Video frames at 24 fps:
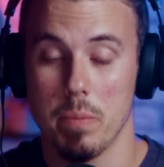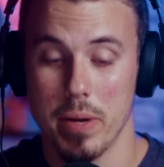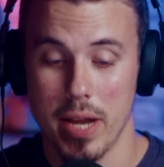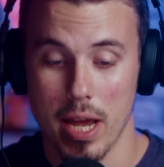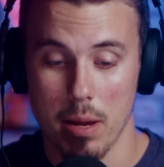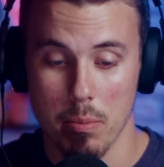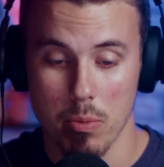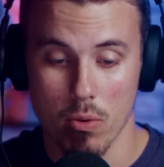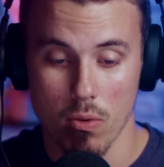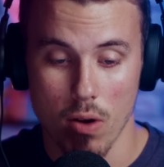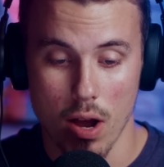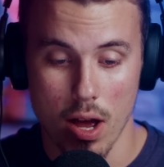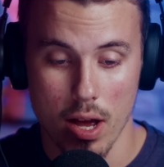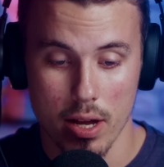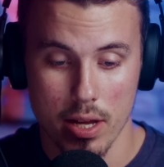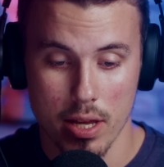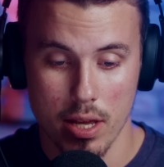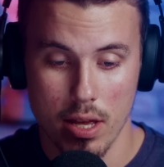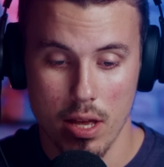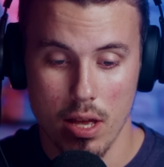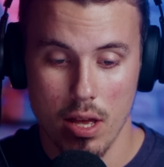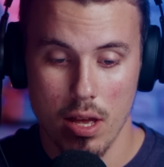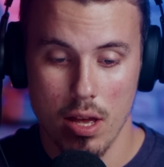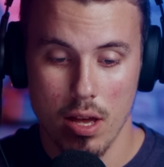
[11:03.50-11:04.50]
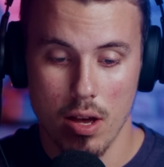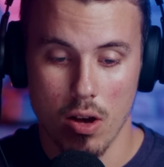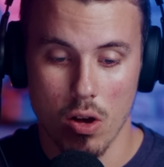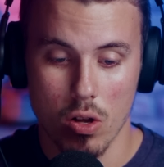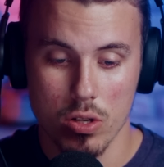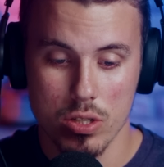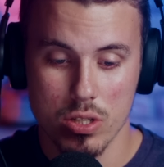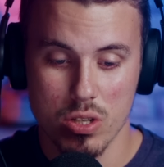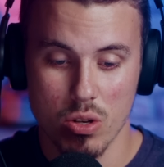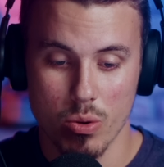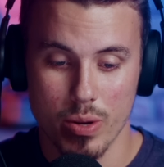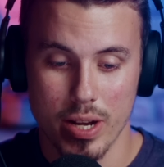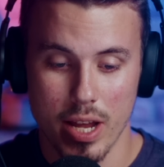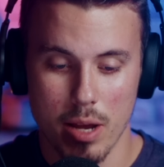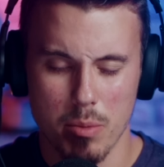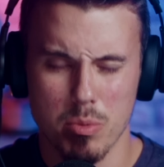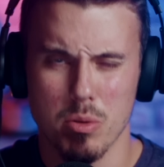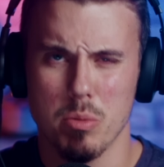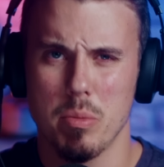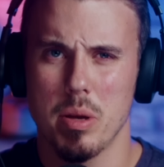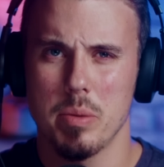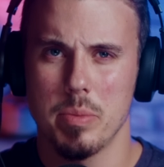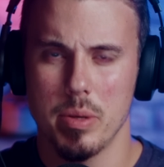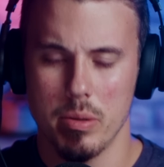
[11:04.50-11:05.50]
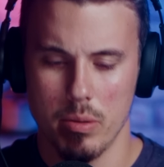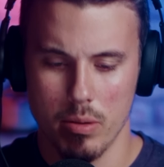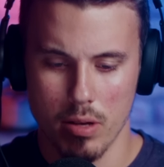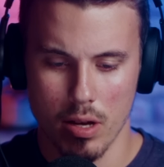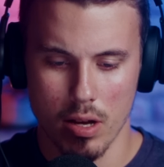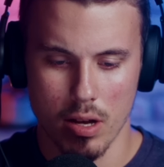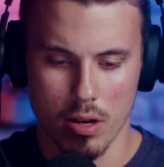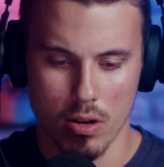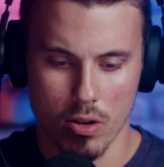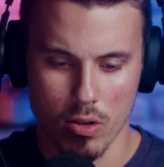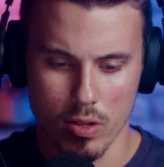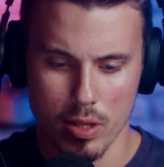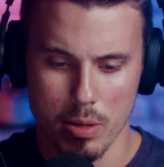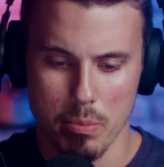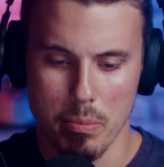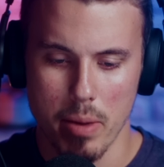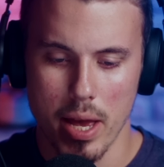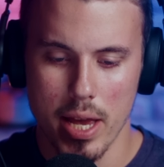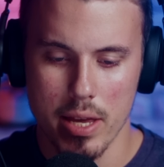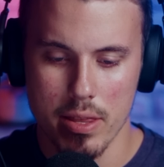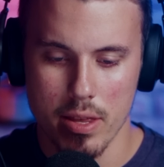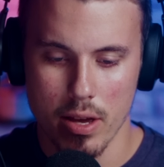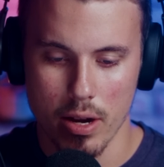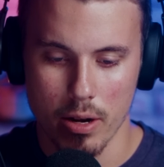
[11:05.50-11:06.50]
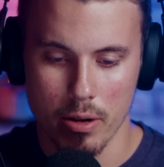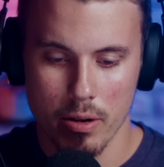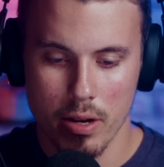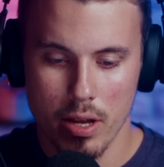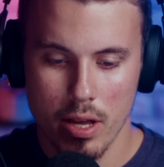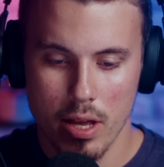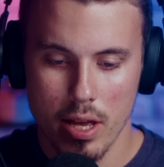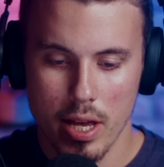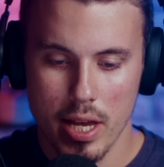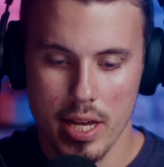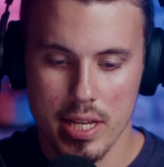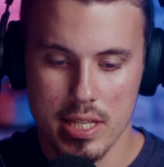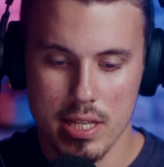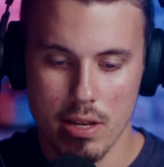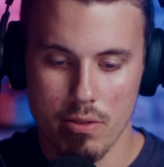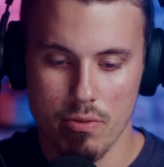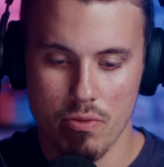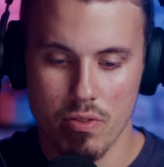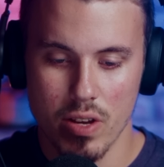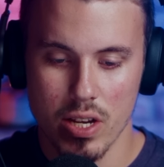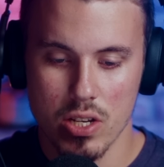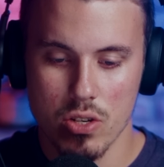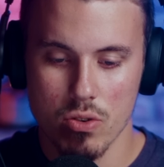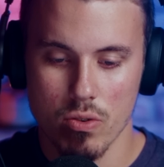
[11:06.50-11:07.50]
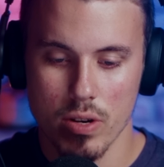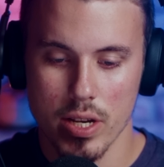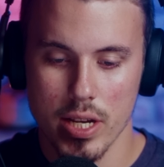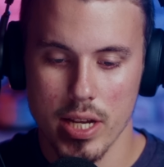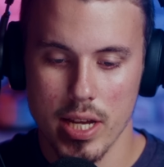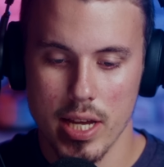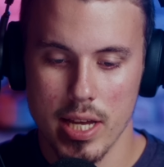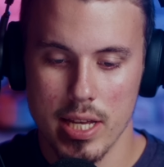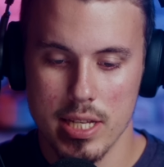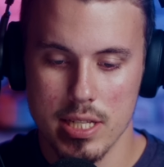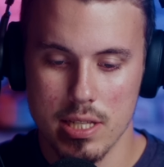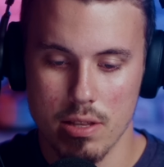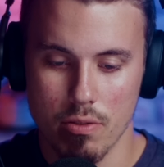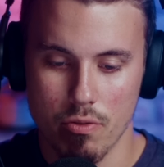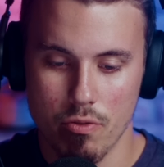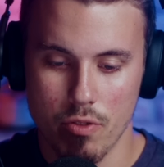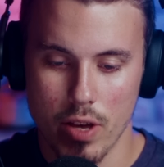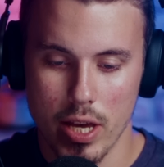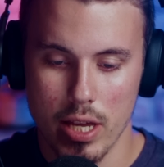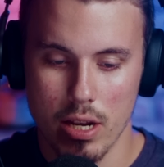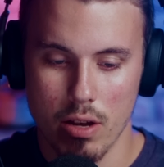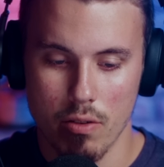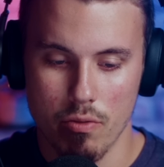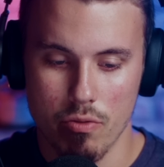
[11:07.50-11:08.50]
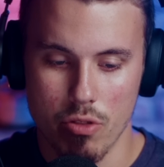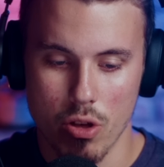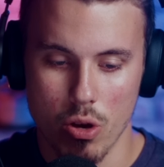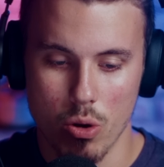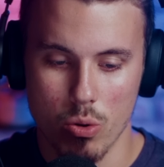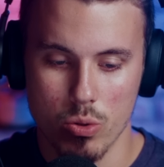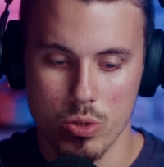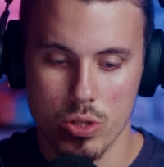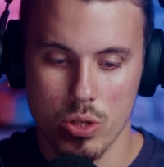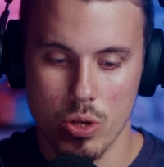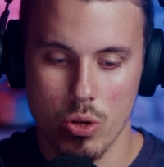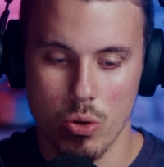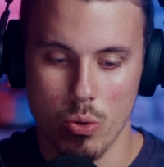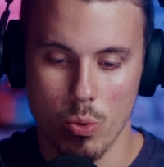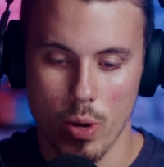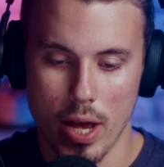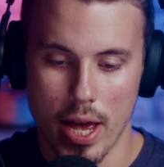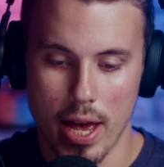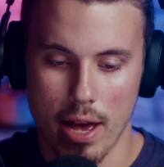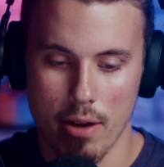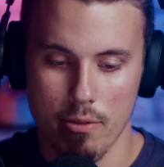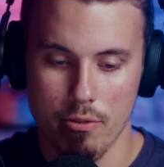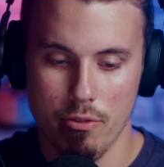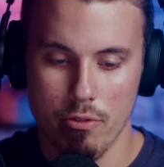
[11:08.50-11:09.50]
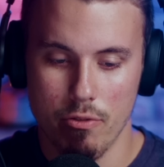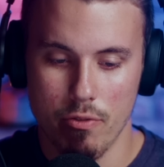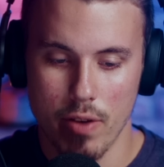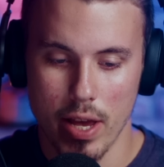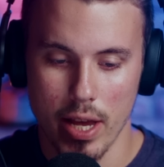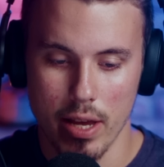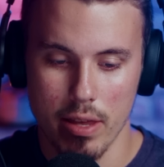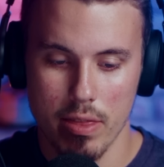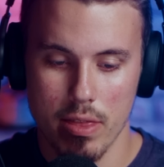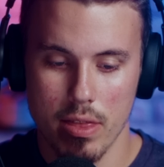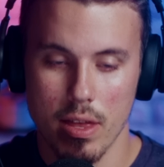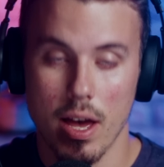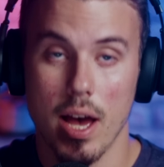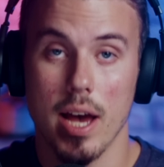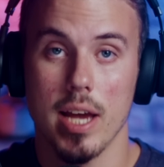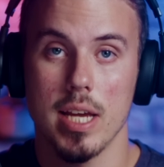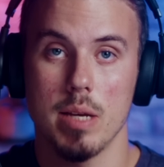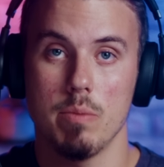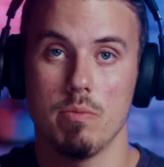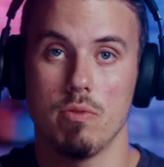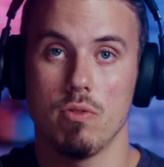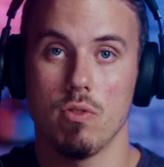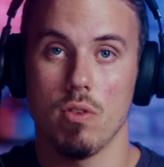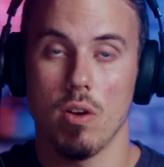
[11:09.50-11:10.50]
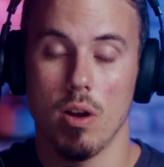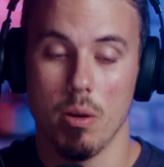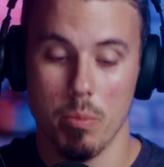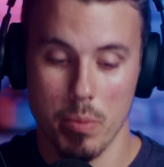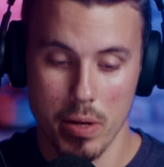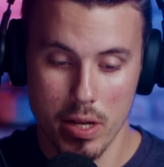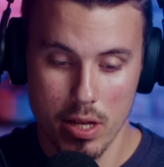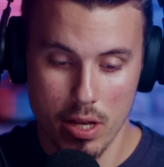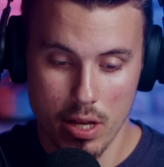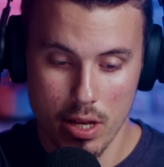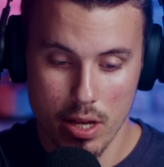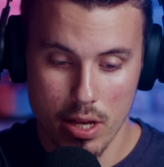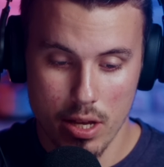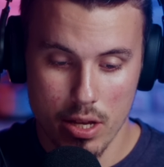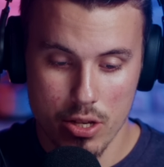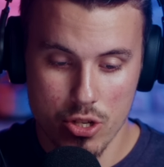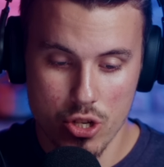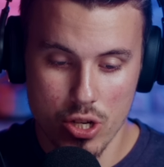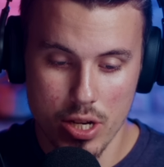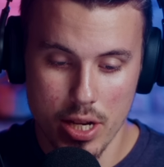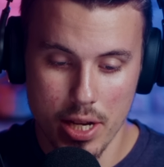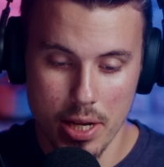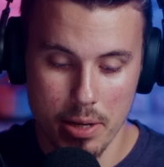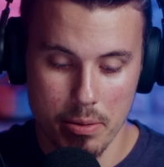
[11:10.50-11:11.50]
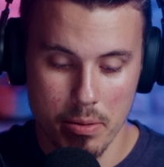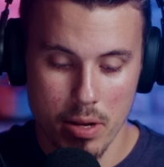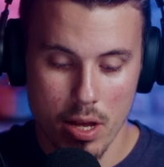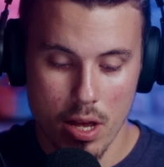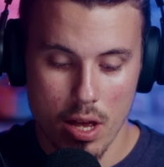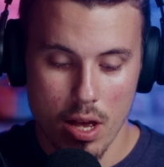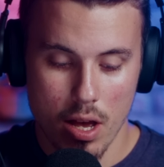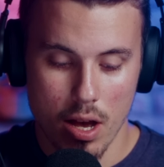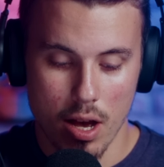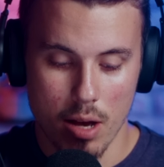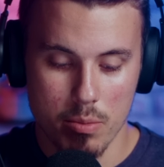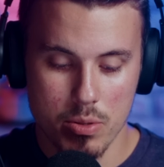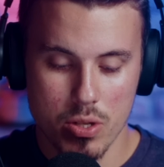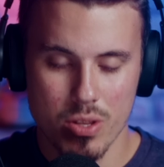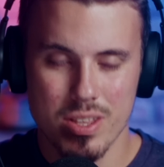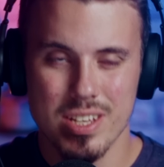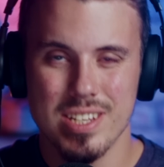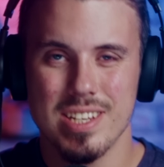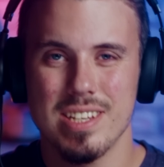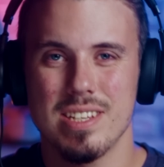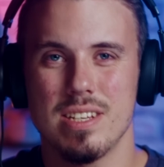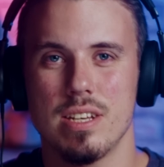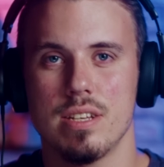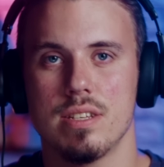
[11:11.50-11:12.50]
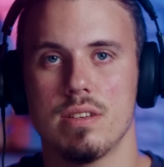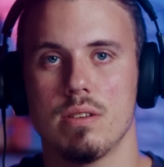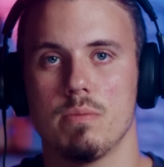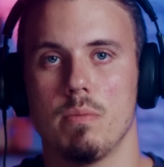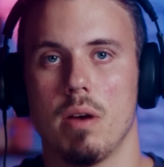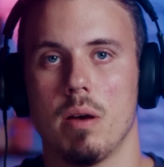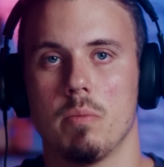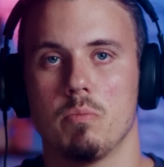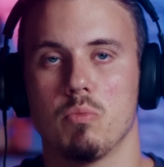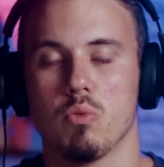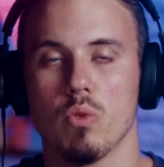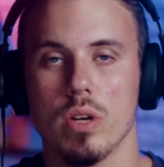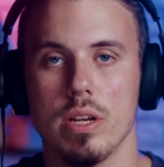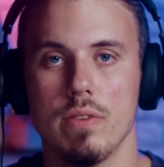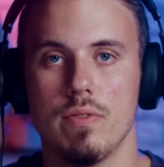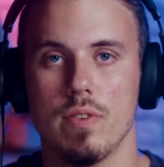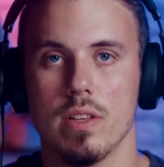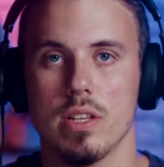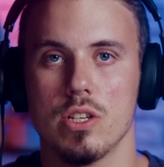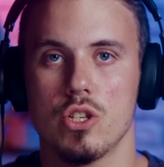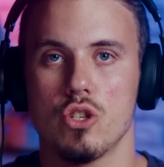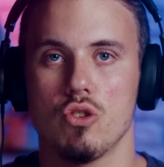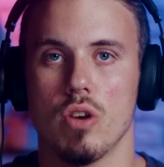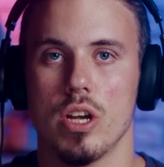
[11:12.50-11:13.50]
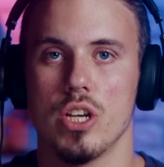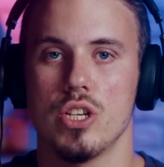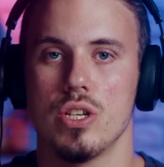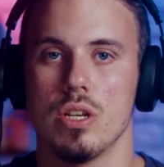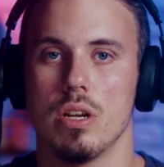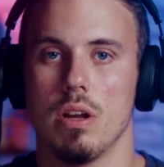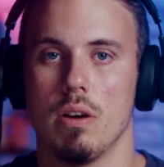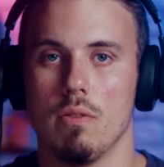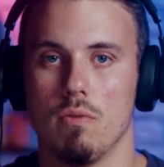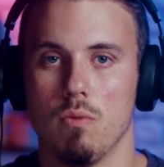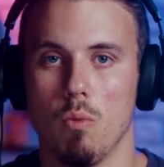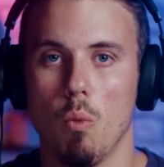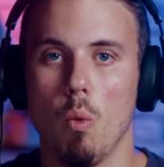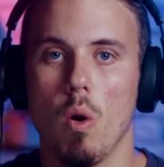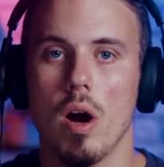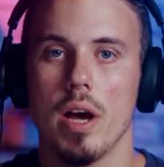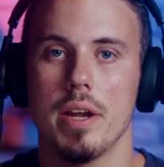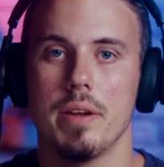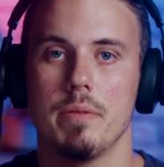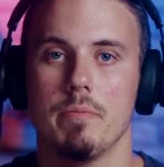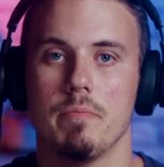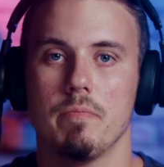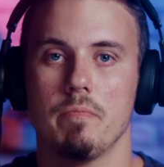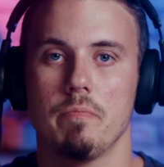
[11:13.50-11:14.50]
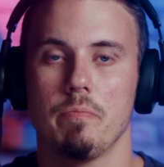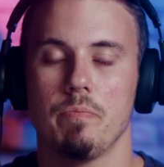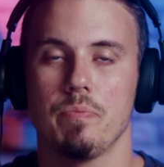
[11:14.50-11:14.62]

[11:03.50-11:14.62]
in Bnei Barak, also in April, maybe early May there. He said, victory is the fate of those who have faith. I am from Jenin. So this is just a brief illustration of what